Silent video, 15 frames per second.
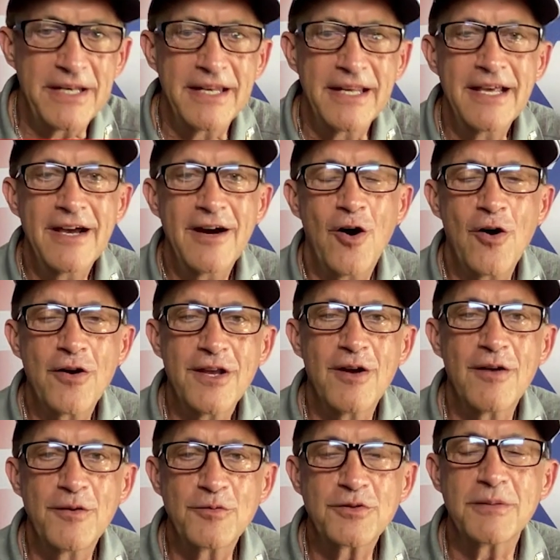And well, you
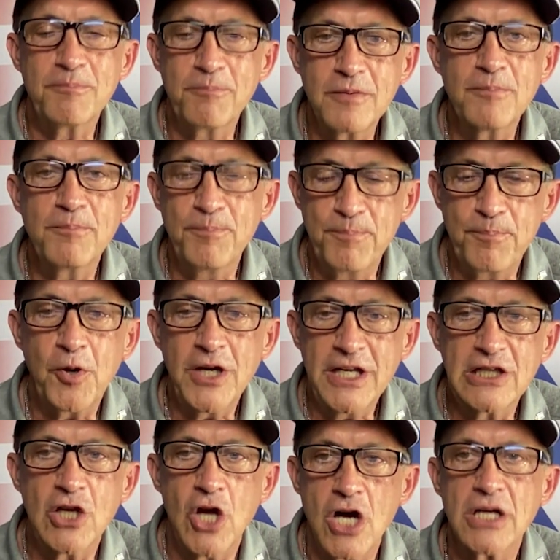know, there was a
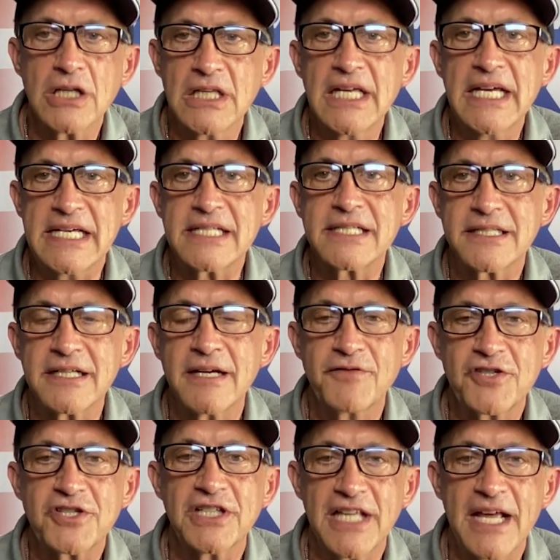pretty long list
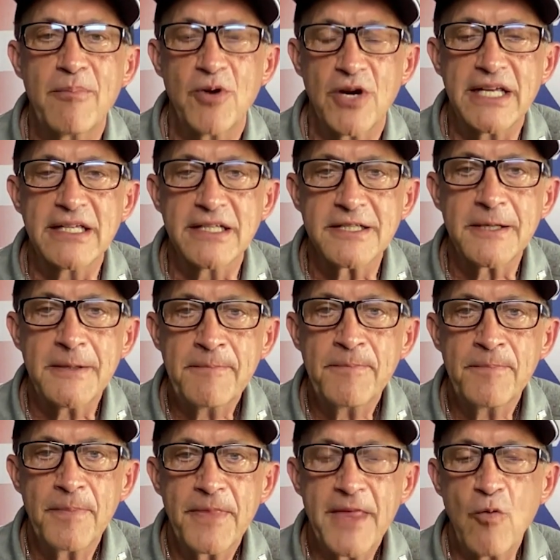of celebrities
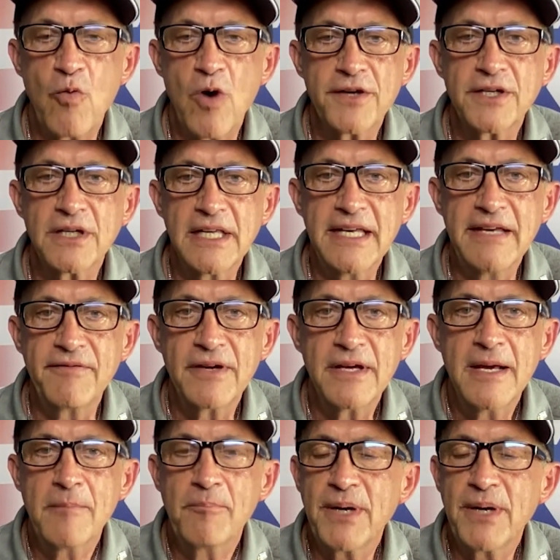right. that wanted to leave.